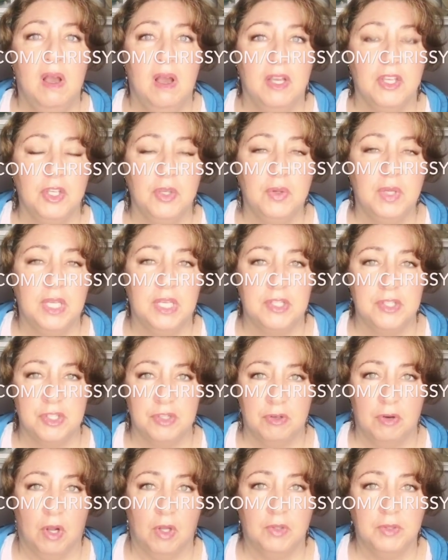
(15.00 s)
You can
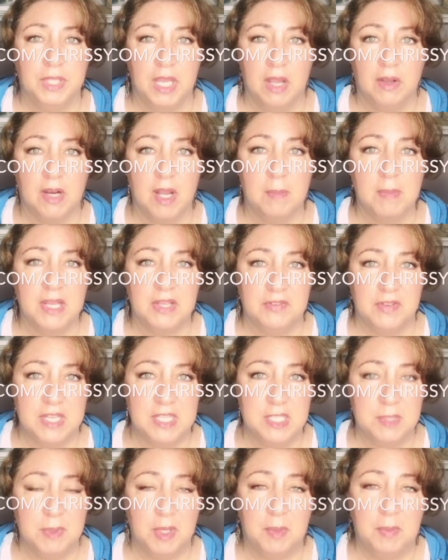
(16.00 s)
scroll down on my
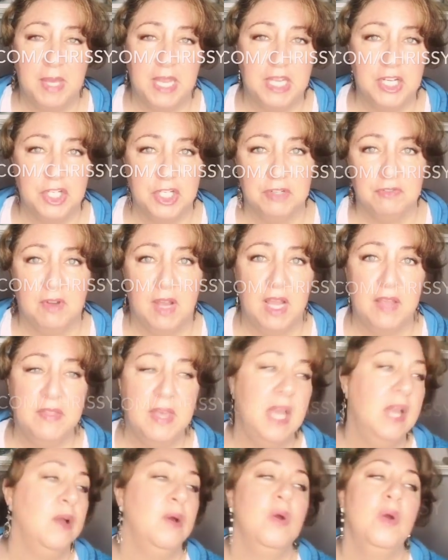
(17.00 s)
Facebook page to find
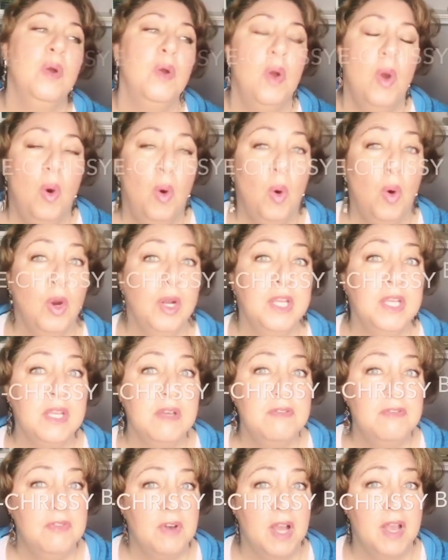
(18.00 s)
that, or you
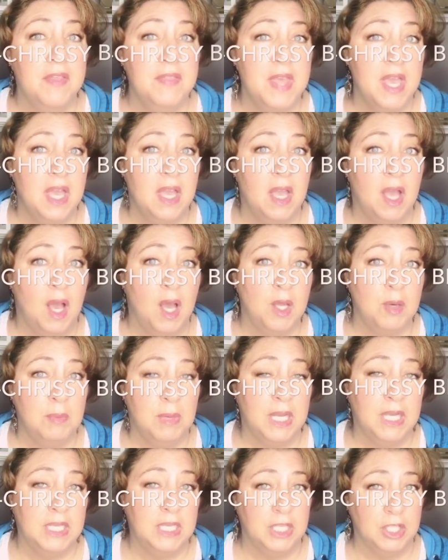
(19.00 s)
can find that on
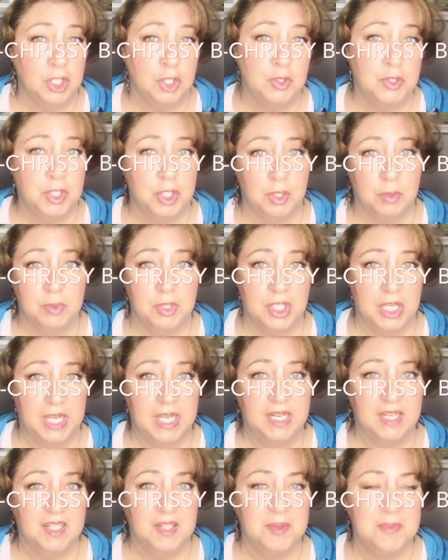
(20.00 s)
my YouTube
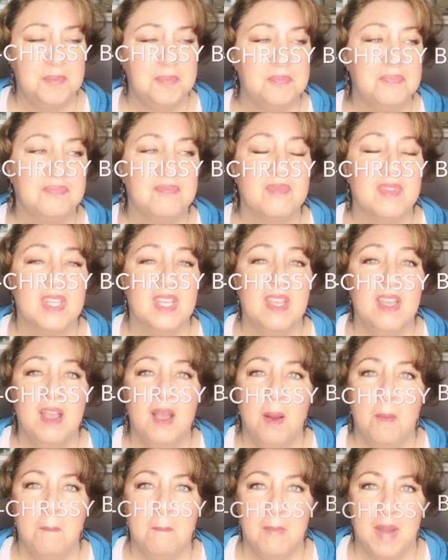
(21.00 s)
channel.
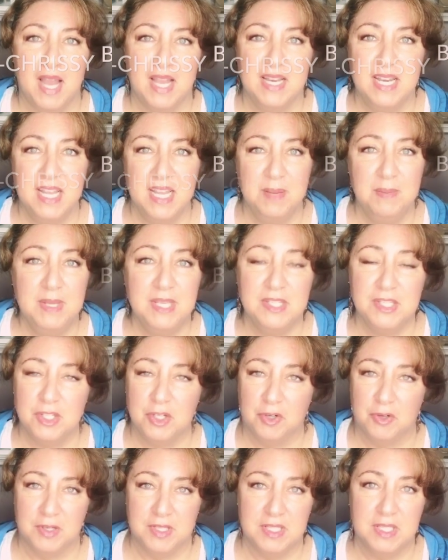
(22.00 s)
My name is
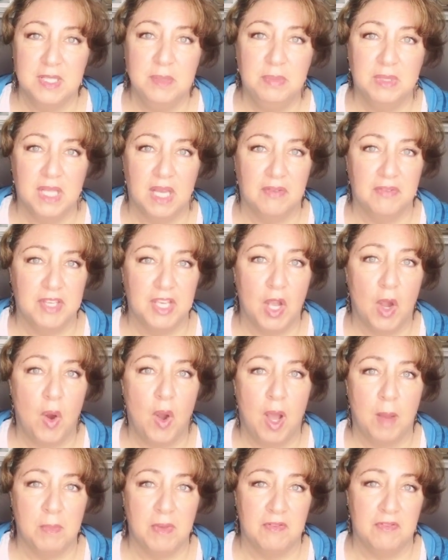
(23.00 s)
Chrissy Blevio.
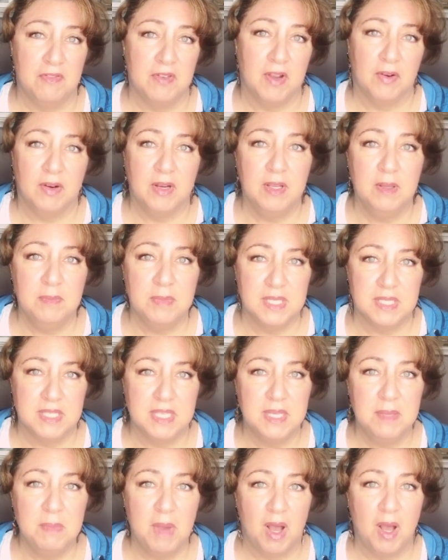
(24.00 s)
I'm a very
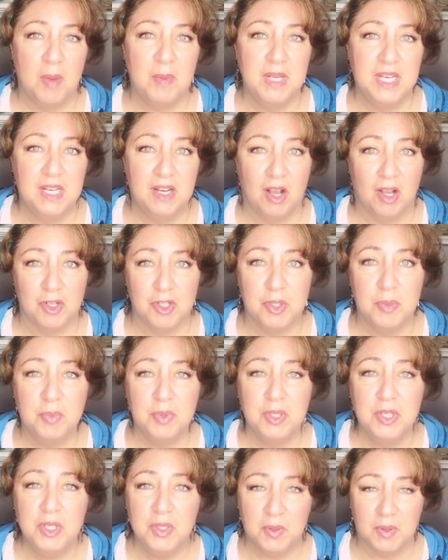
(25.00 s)
busy mom and an
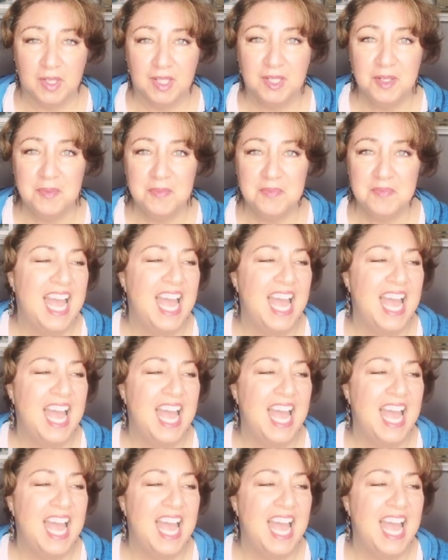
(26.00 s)
entrepreneur.